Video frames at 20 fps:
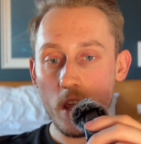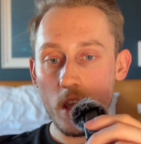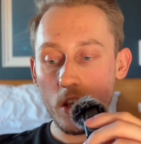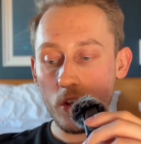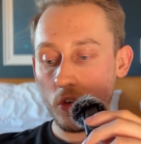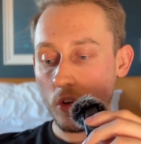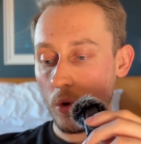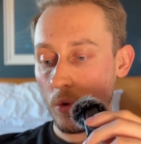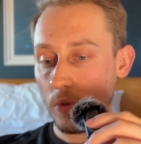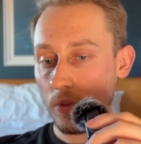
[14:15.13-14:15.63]

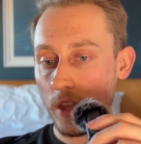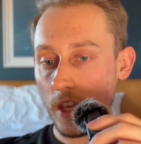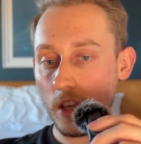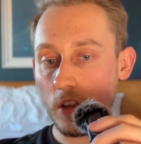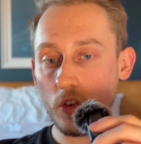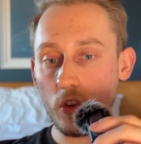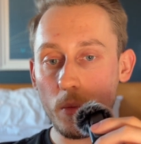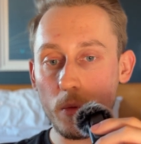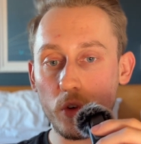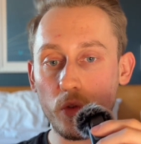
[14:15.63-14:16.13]
So thank
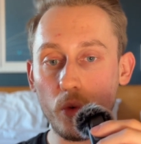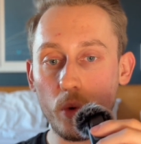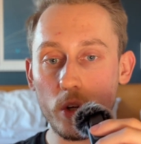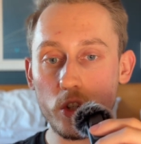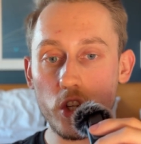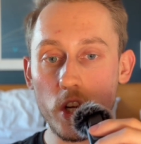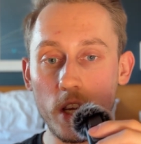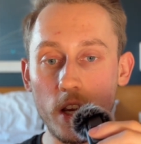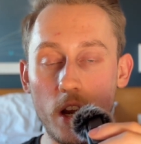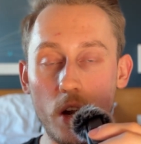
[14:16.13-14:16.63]
you so much for
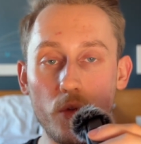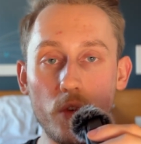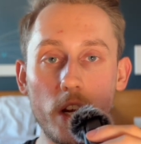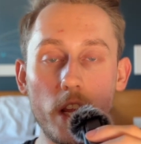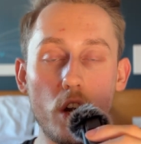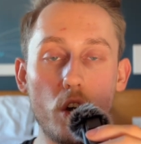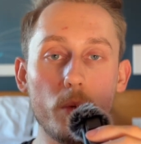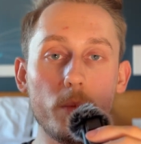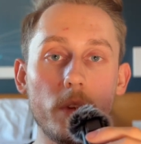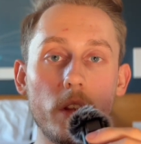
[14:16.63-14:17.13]
watching. I really
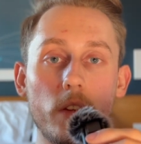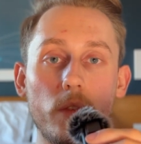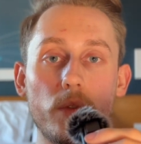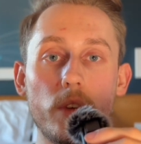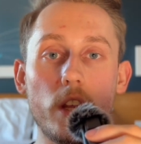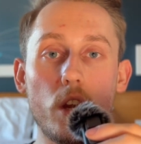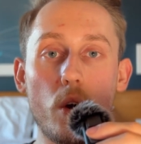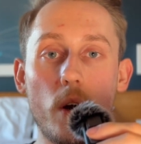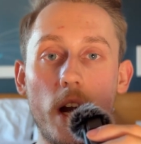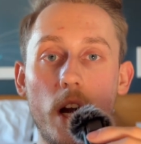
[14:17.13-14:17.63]
hope this
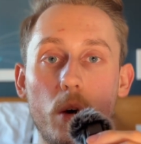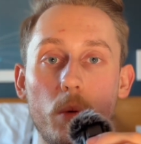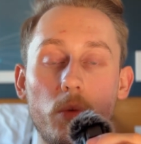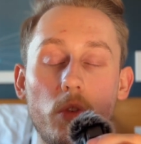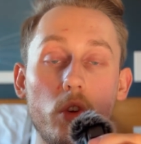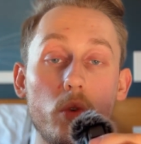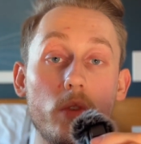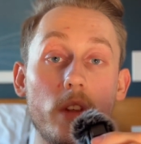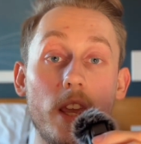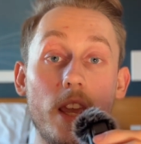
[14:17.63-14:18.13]
video
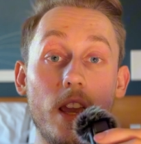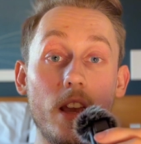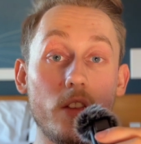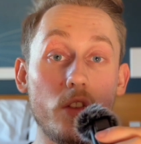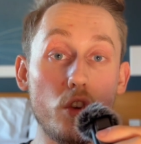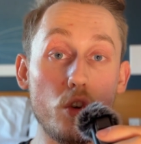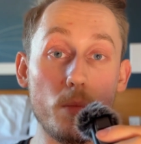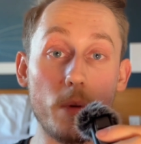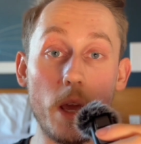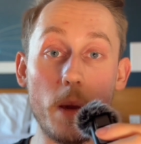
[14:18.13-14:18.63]
helps you to hit a
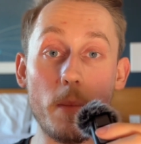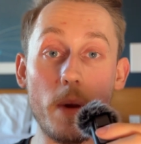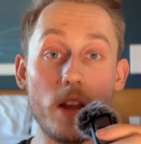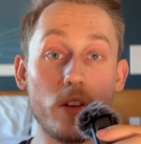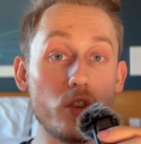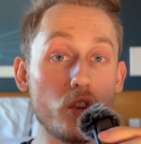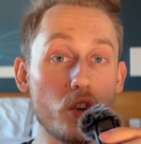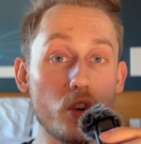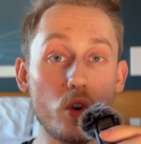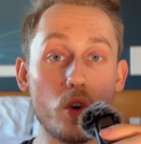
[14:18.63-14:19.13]
2-plate
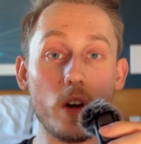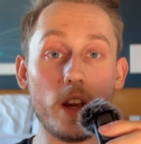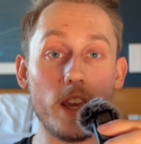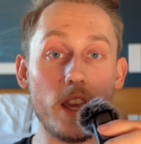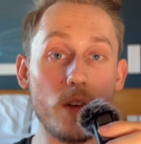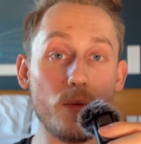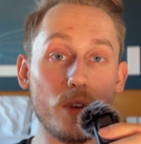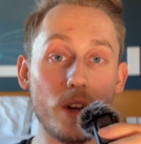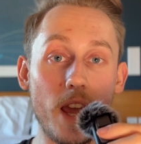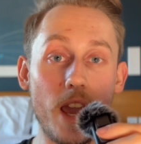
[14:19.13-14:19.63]
bench or
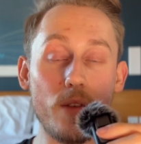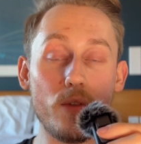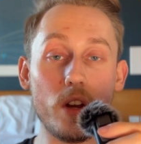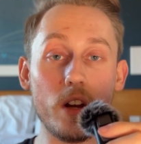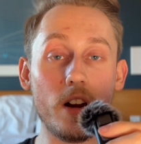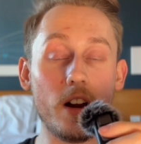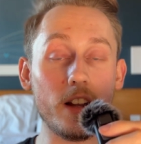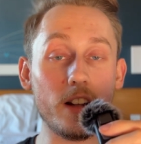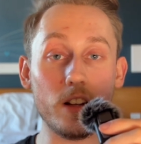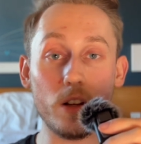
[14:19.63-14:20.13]
even
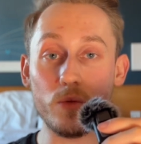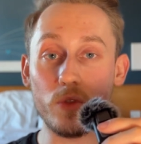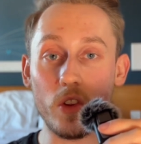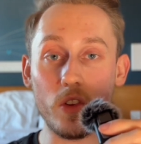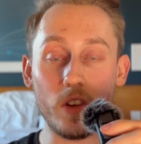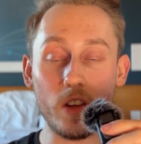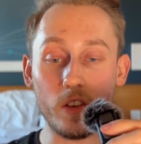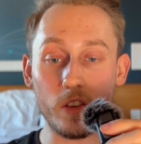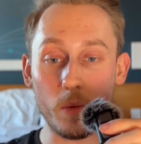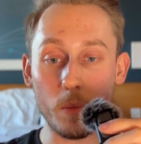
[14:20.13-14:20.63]
heavier. I'd love to
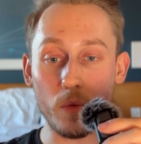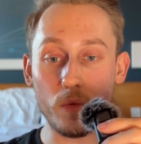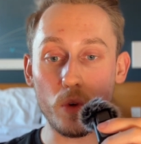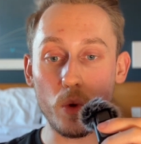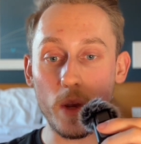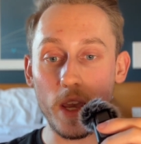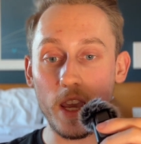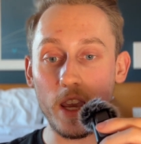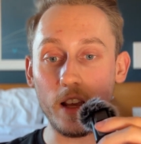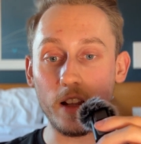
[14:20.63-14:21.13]
see some of you
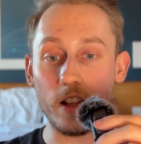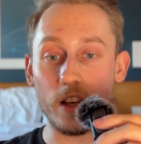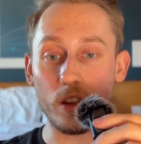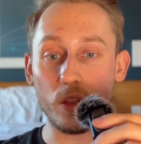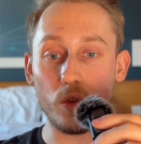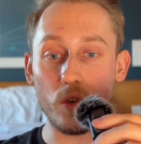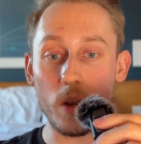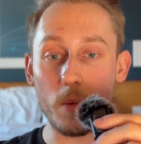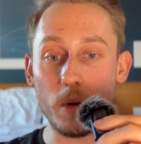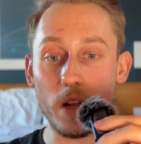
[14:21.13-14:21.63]
hitting like
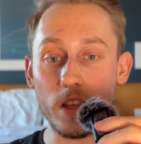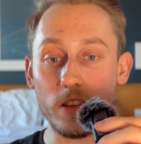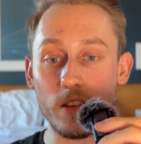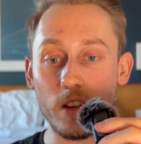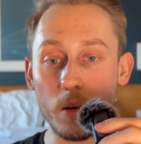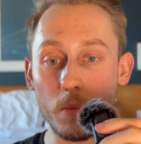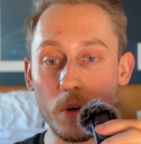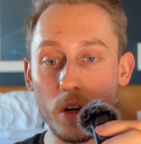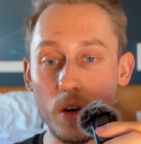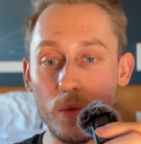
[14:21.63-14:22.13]
3 plates
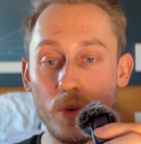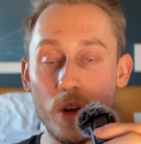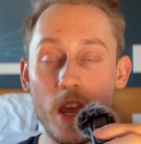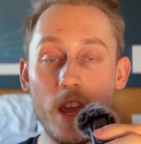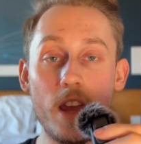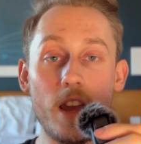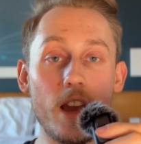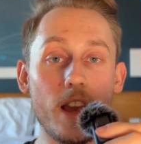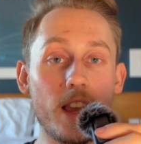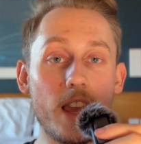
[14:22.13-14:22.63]
and above.
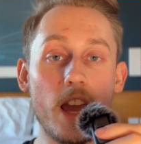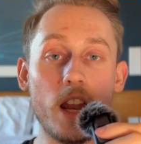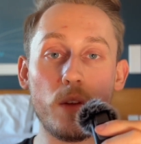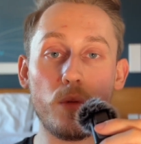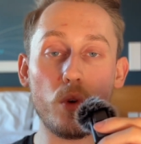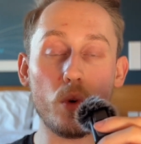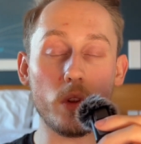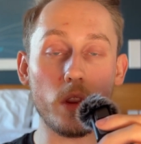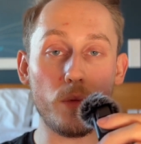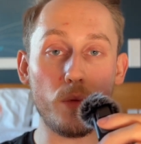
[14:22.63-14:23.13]
Again, if
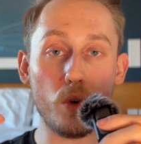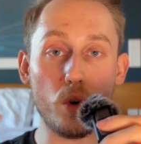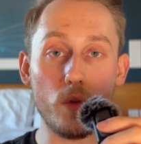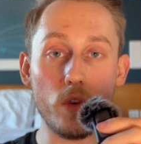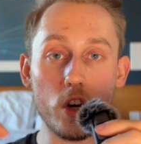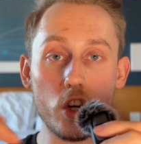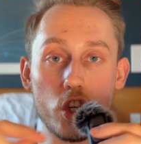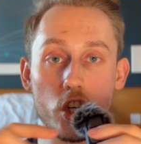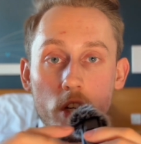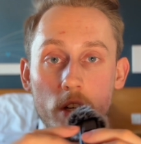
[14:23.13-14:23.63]
you want the full
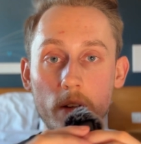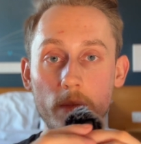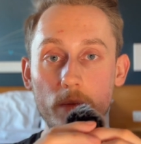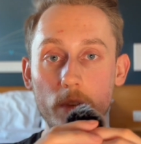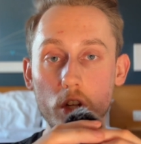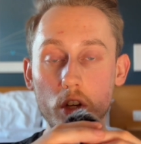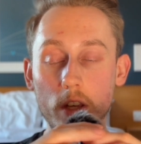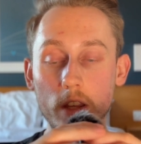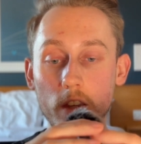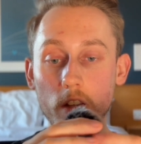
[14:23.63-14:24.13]
version,
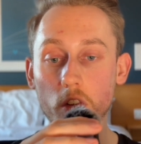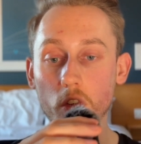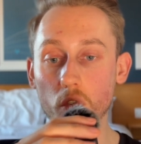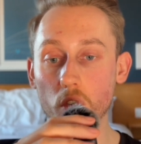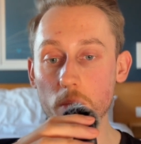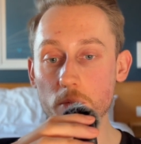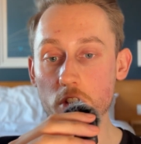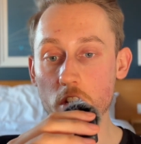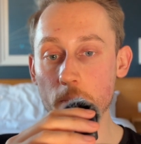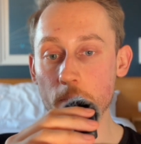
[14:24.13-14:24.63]
look in the
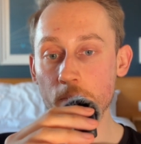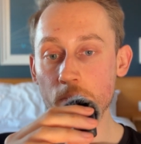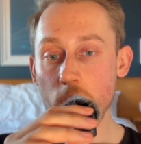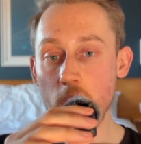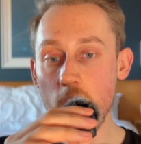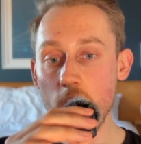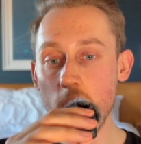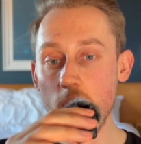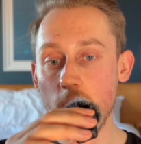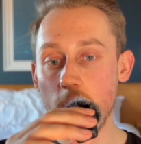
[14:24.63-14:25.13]
description.
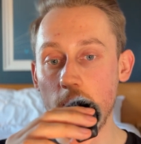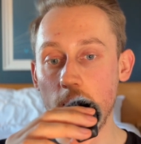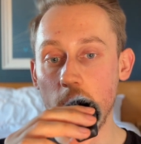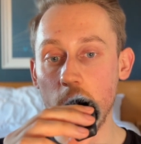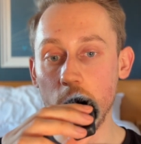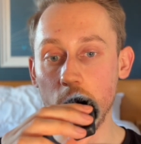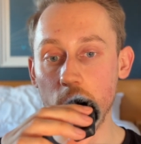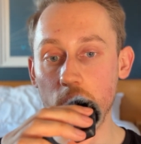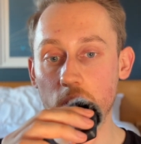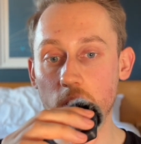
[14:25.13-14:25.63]

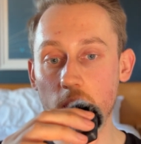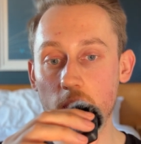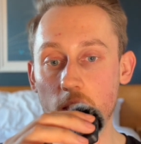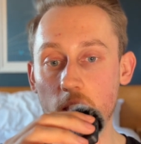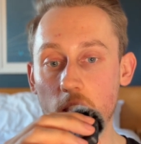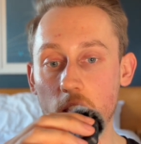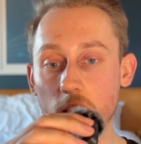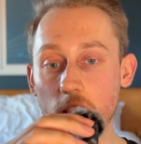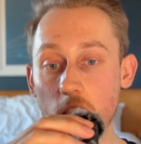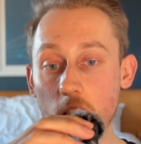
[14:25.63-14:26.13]
And
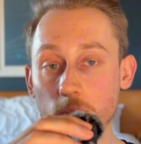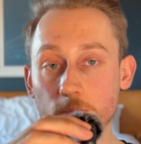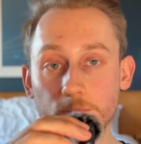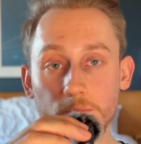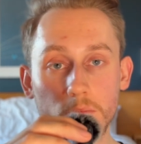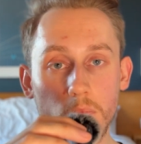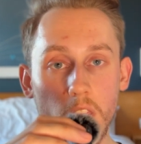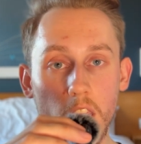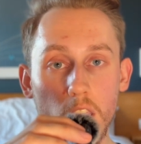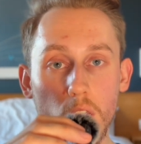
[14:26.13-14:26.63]
yeah,
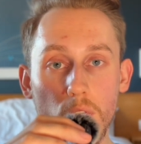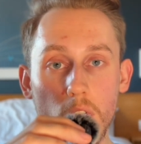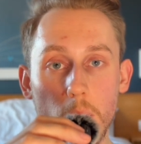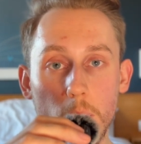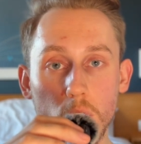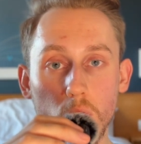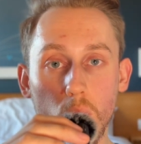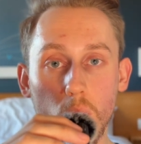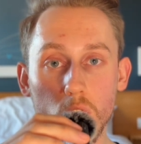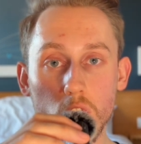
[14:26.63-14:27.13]
thank you very
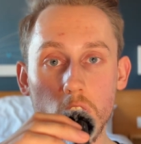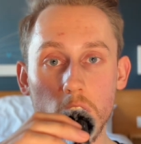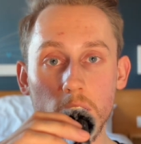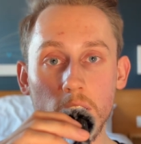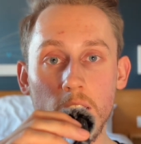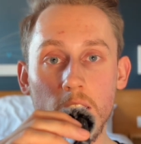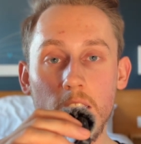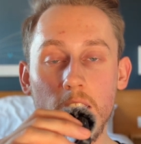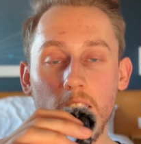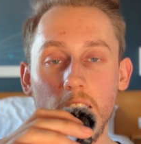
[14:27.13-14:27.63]
much for watching,
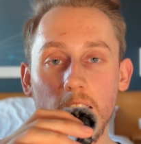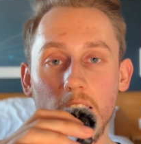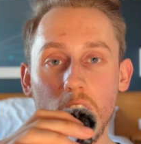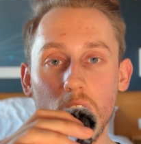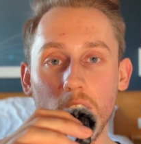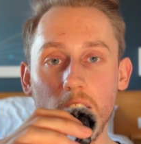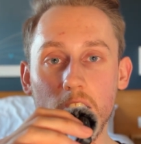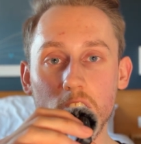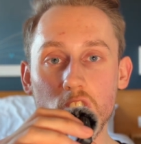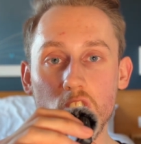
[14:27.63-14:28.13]
and I'll
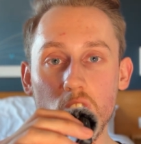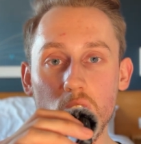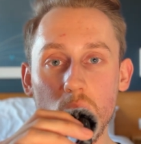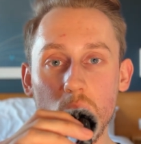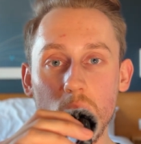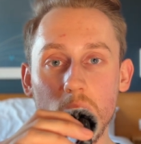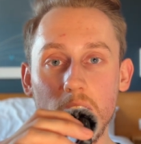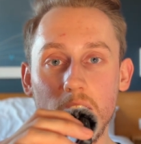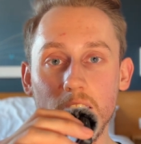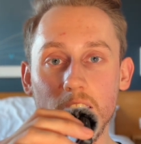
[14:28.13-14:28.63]
catch
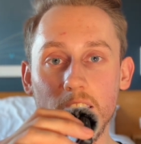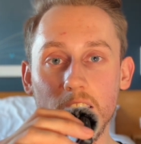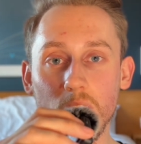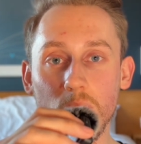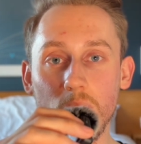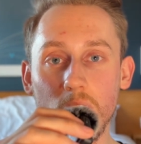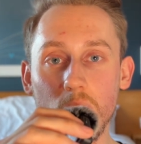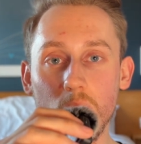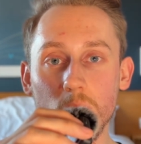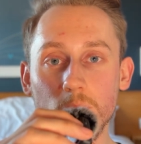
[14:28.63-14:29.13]
you in the next
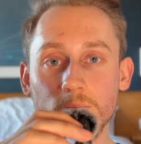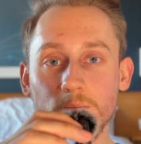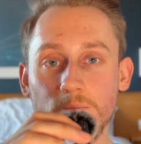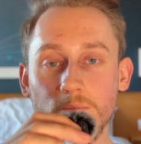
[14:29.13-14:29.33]
video.